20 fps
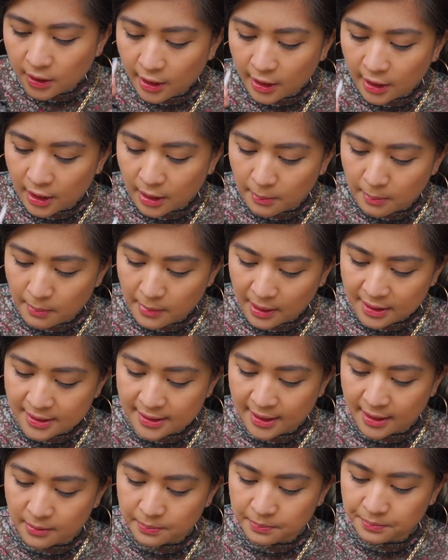Gotta mix
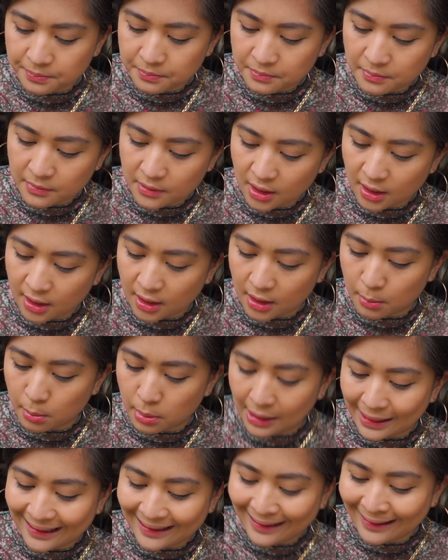it. Gotta
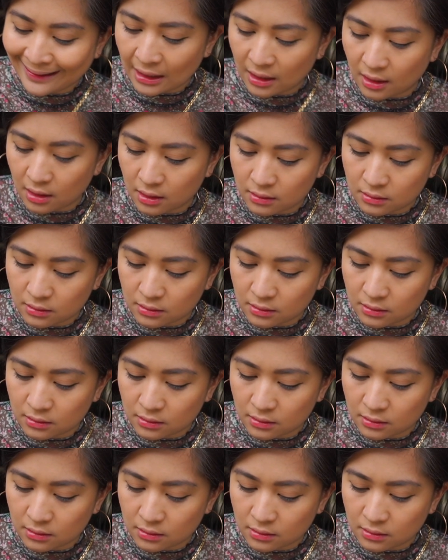blend it.